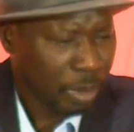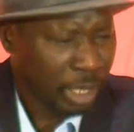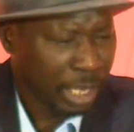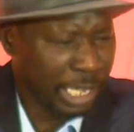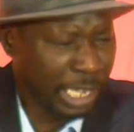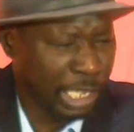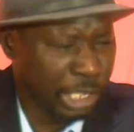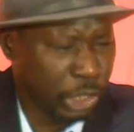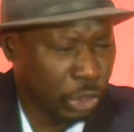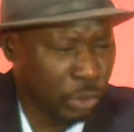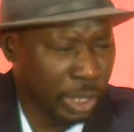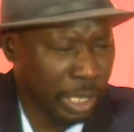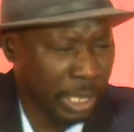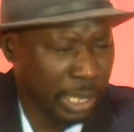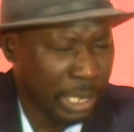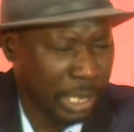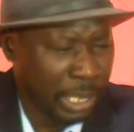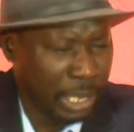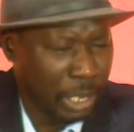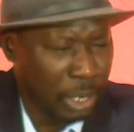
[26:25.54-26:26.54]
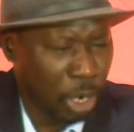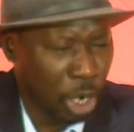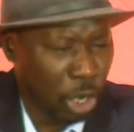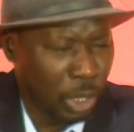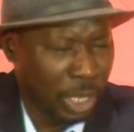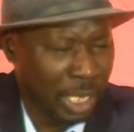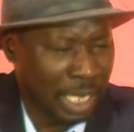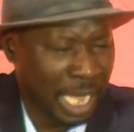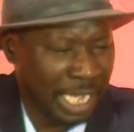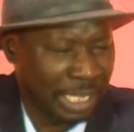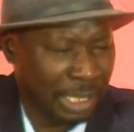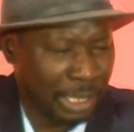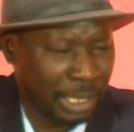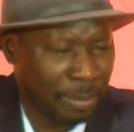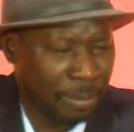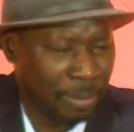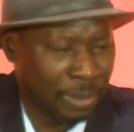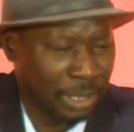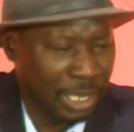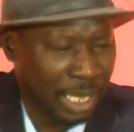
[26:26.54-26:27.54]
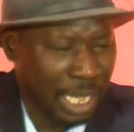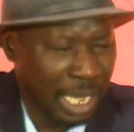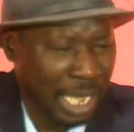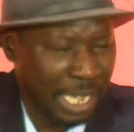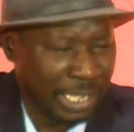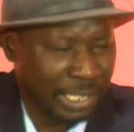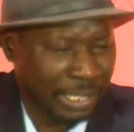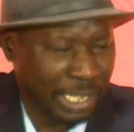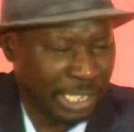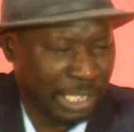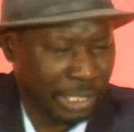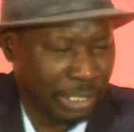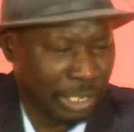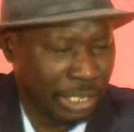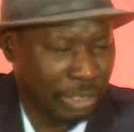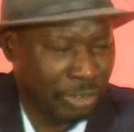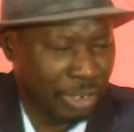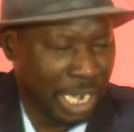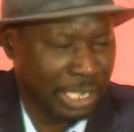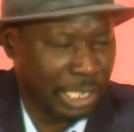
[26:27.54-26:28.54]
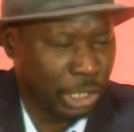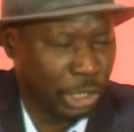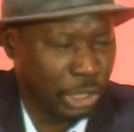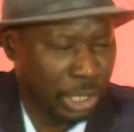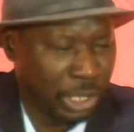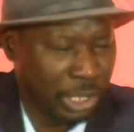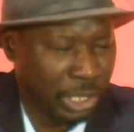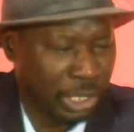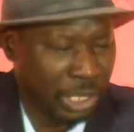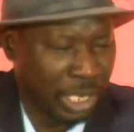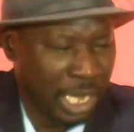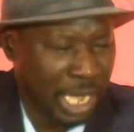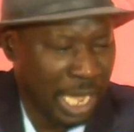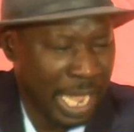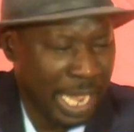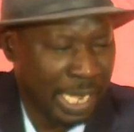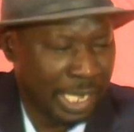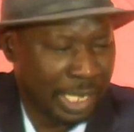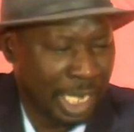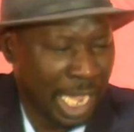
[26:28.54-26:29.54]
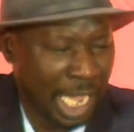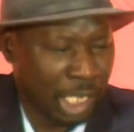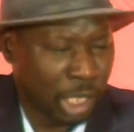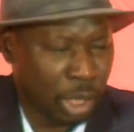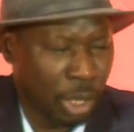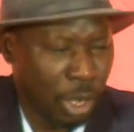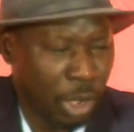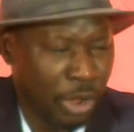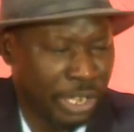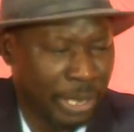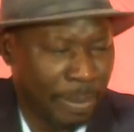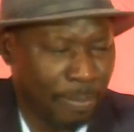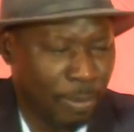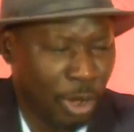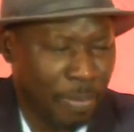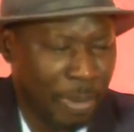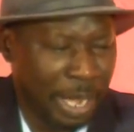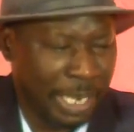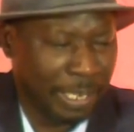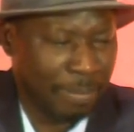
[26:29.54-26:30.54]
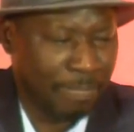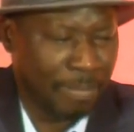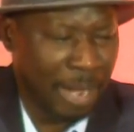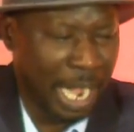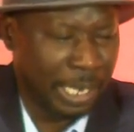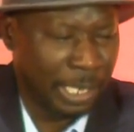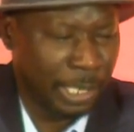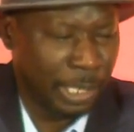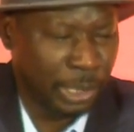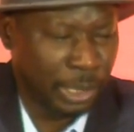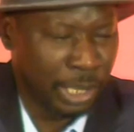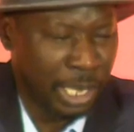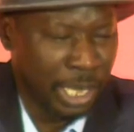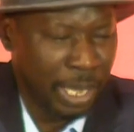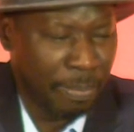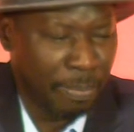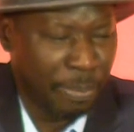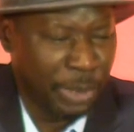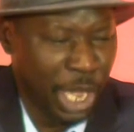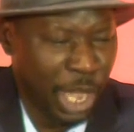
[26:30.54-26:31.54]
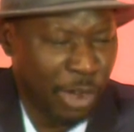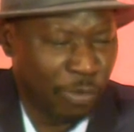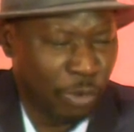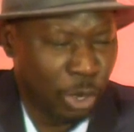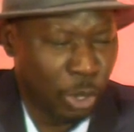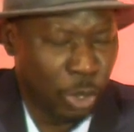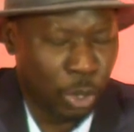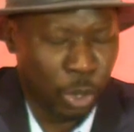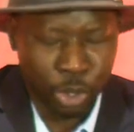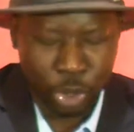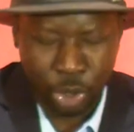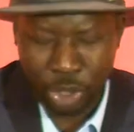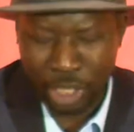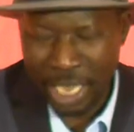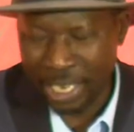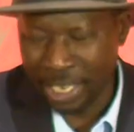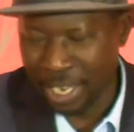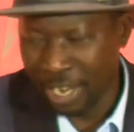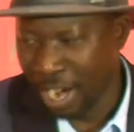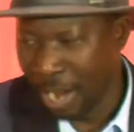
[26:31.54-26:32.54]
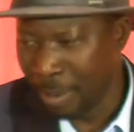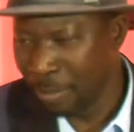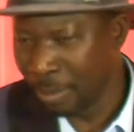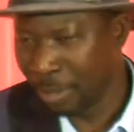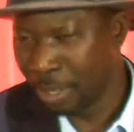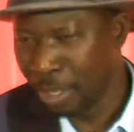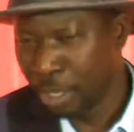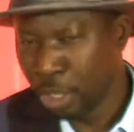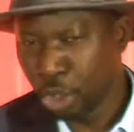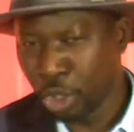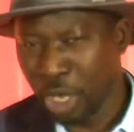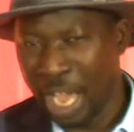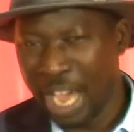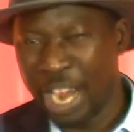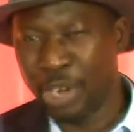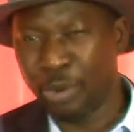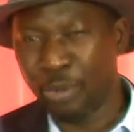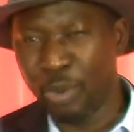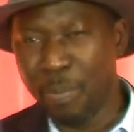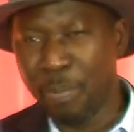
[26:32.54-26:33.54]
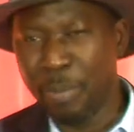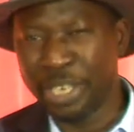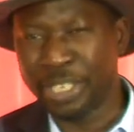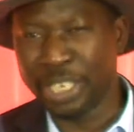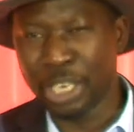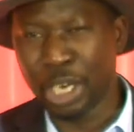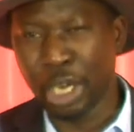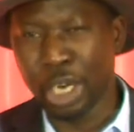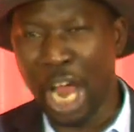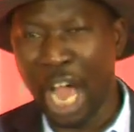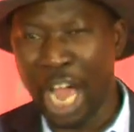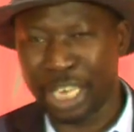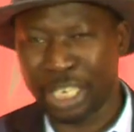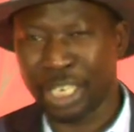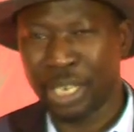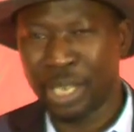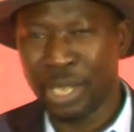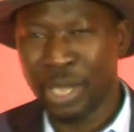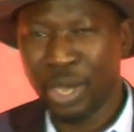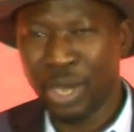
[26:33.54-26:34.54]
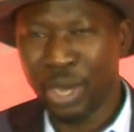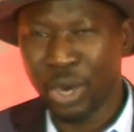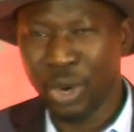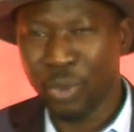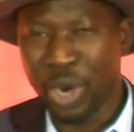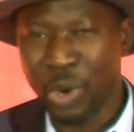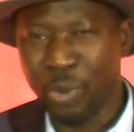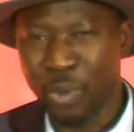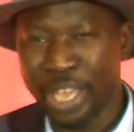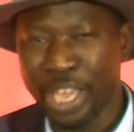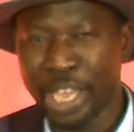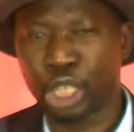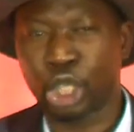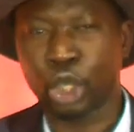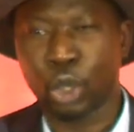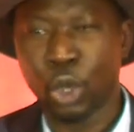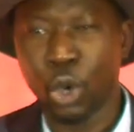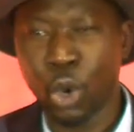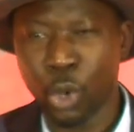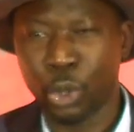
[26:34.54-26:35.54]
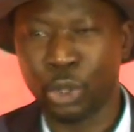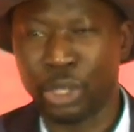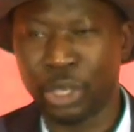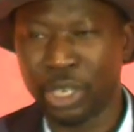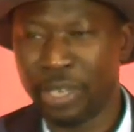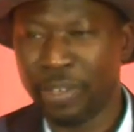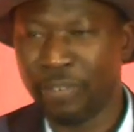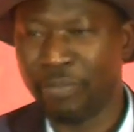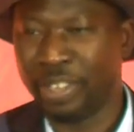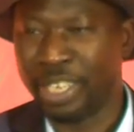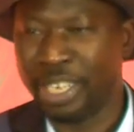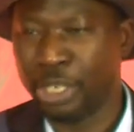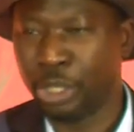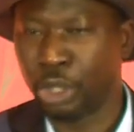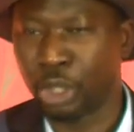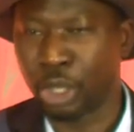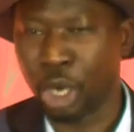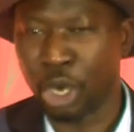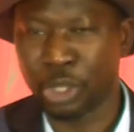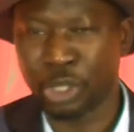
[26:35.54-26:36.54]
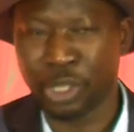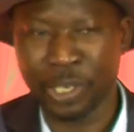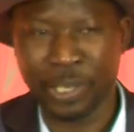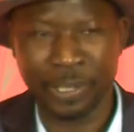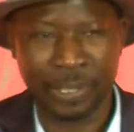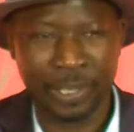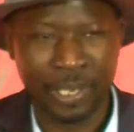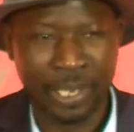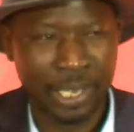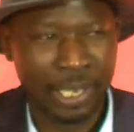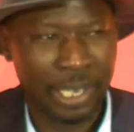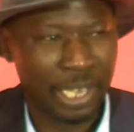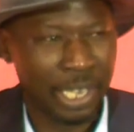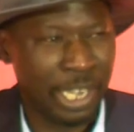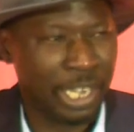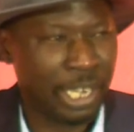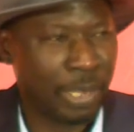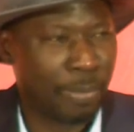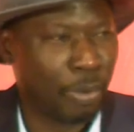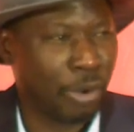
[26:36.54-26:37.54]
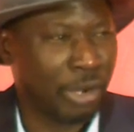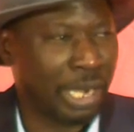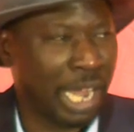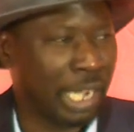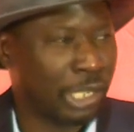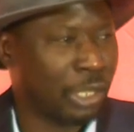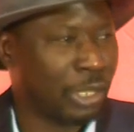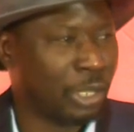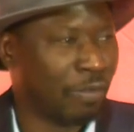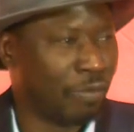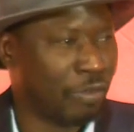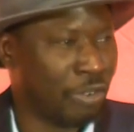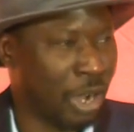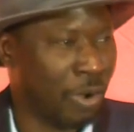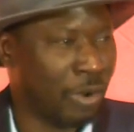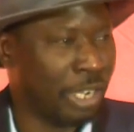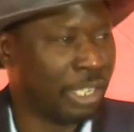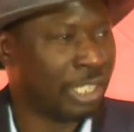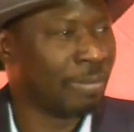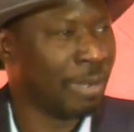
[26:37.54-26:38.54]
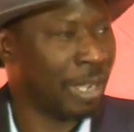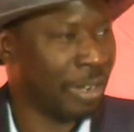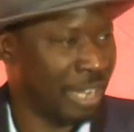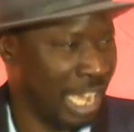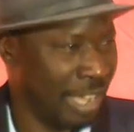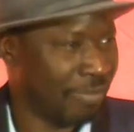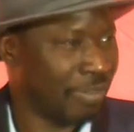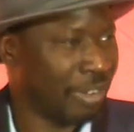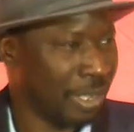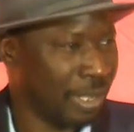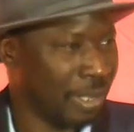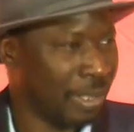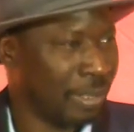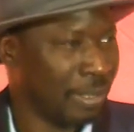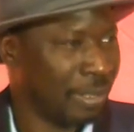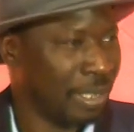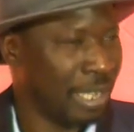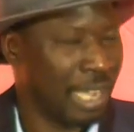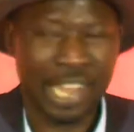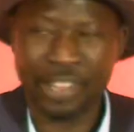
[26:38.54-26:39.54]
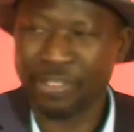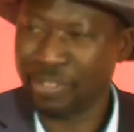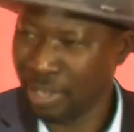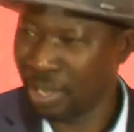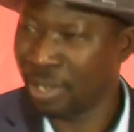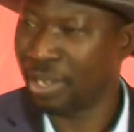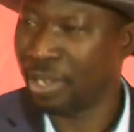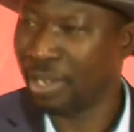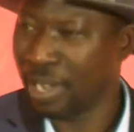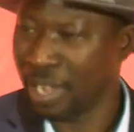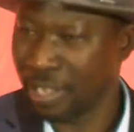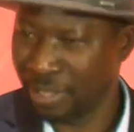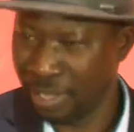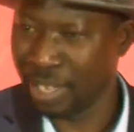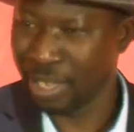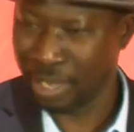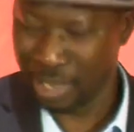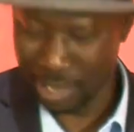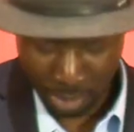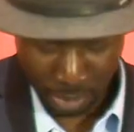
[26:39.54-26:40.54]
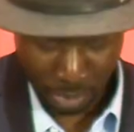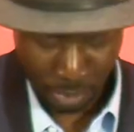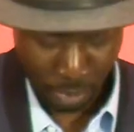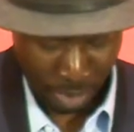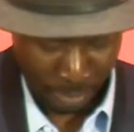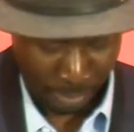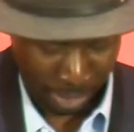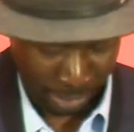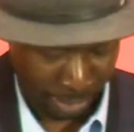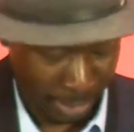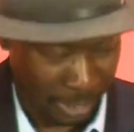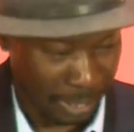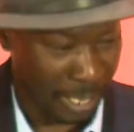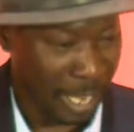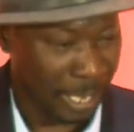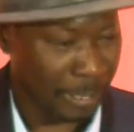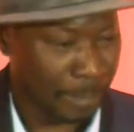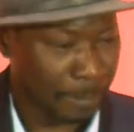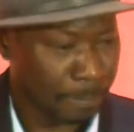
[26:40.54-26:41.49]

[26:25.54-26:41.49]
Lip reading: History, local customs, ancestral traditions, and texts on diplomatic matters, behavioral course, and grammar. So aren't we missing a lot when we exclude these sources in the production of knowledge about Africa? I think we're missing a lot.